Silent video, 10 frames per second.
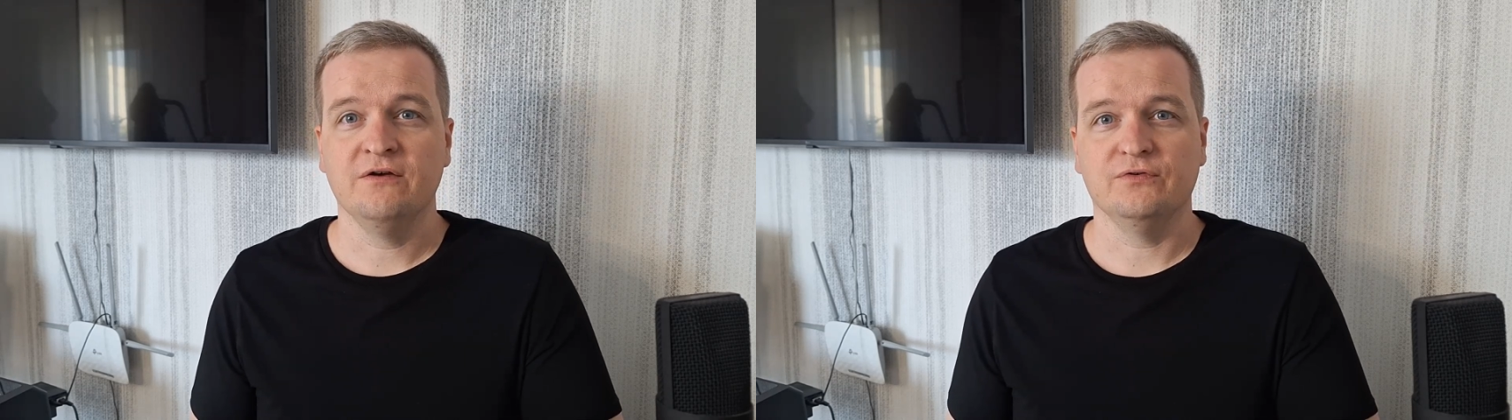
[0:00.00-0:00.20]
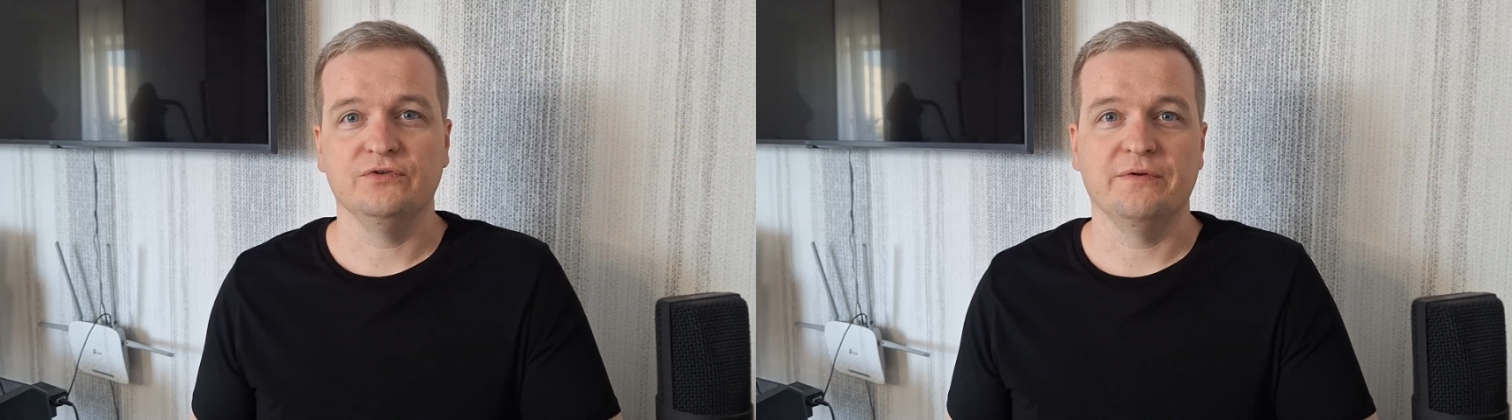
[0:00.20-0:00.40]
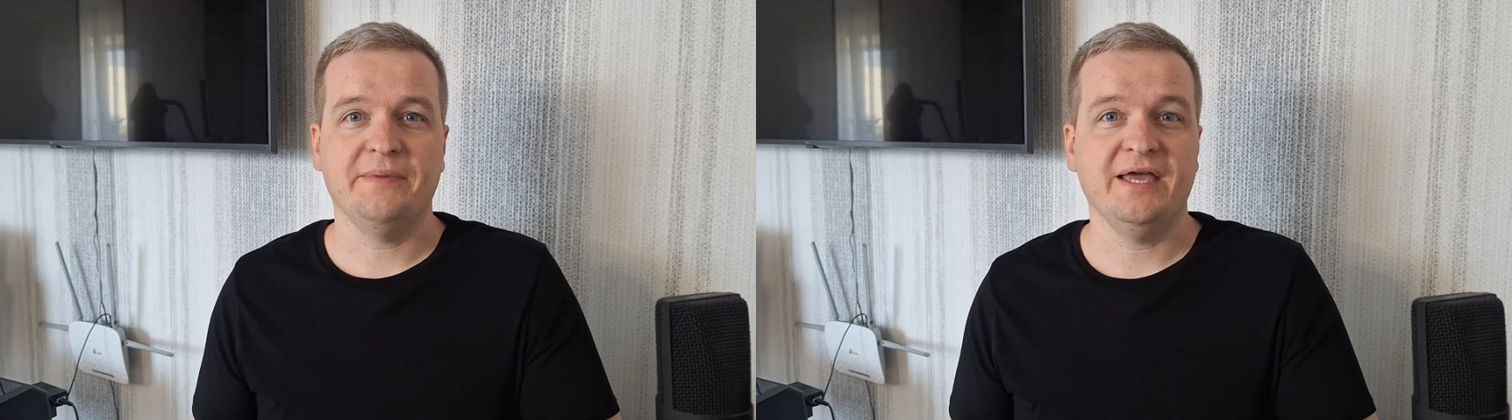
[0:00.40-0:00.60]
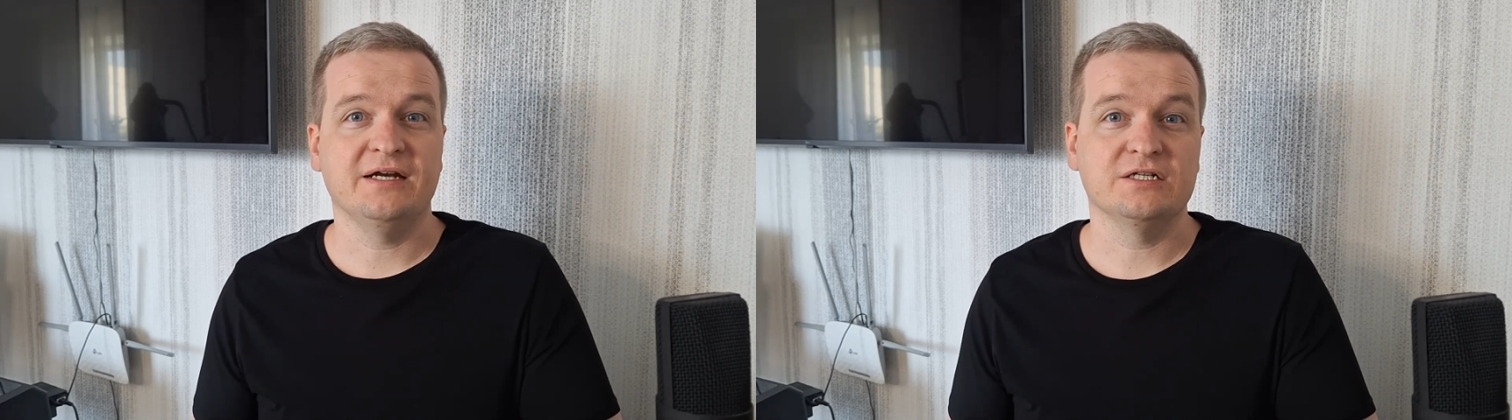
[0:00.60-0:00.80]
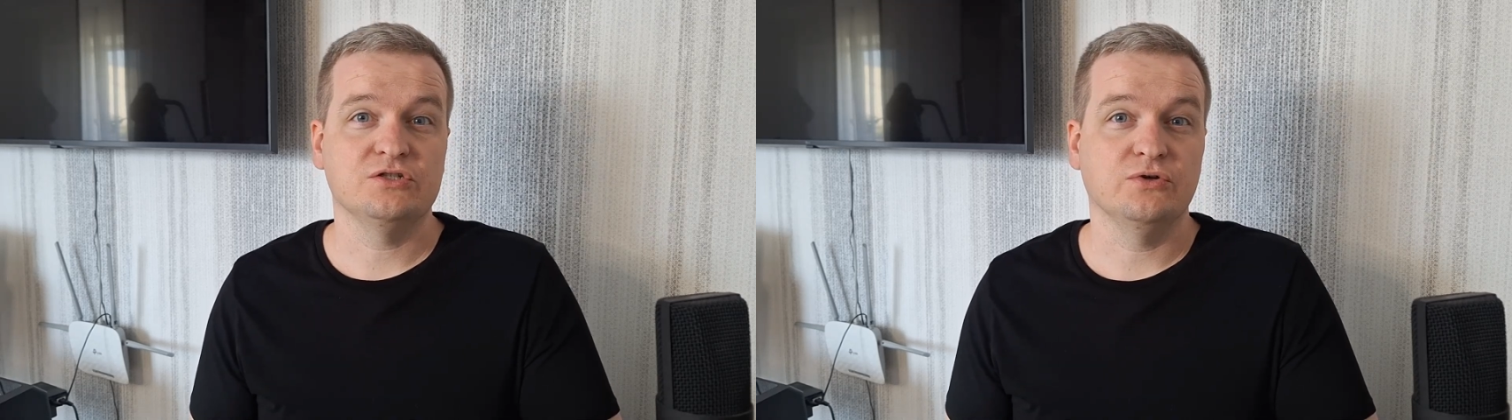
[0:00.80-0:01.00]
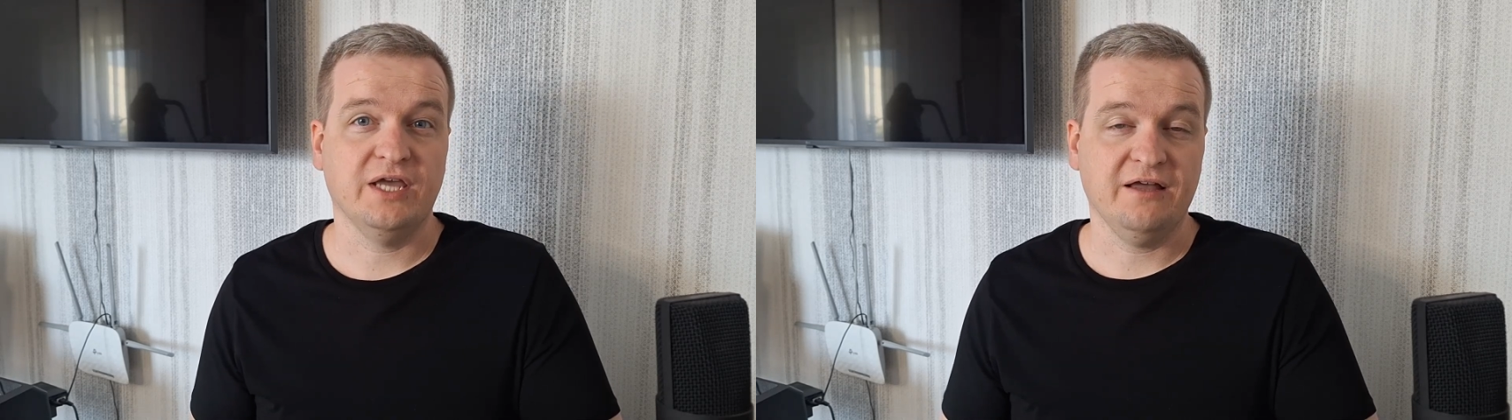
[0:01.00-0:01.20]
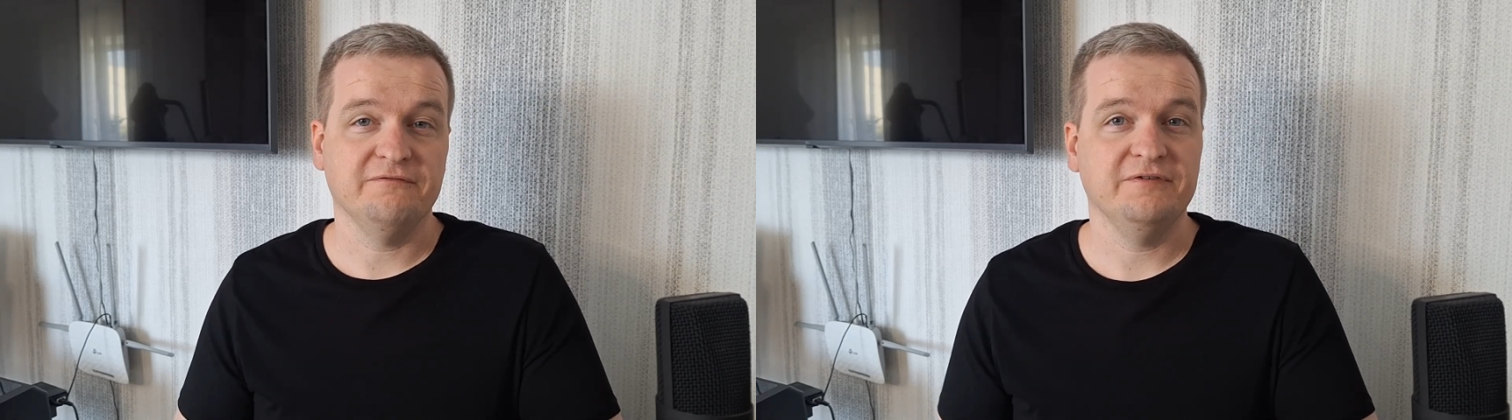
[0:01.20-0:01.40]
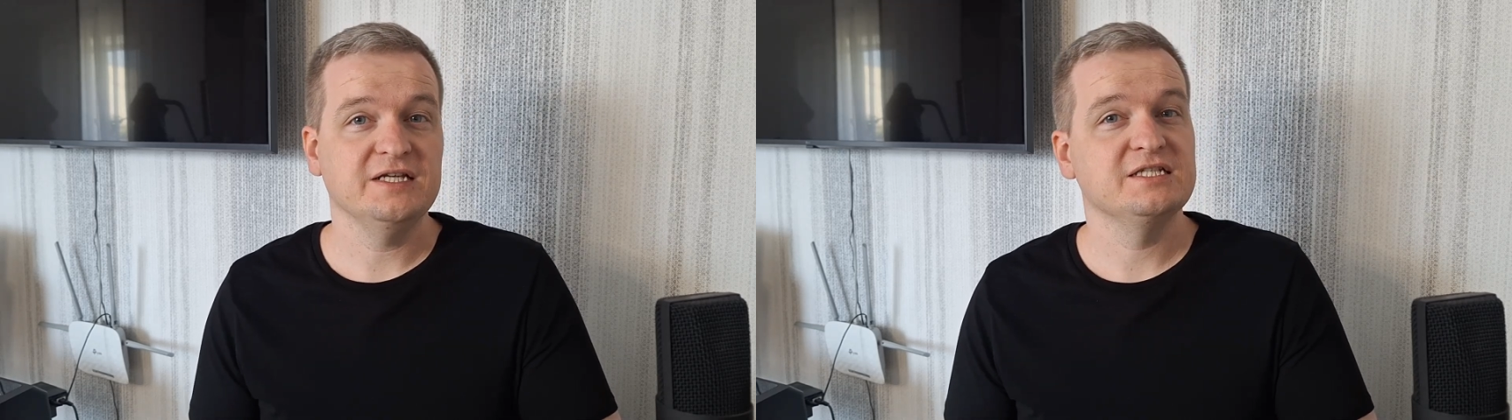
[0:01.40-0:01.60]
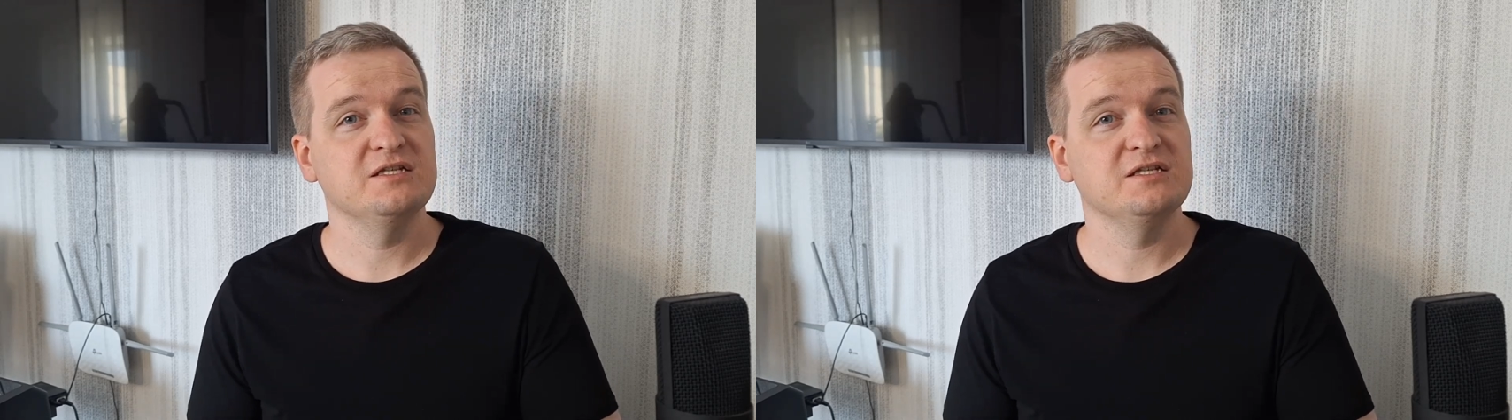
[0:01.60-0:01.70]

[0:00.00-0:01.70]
for the repairs, you can fix this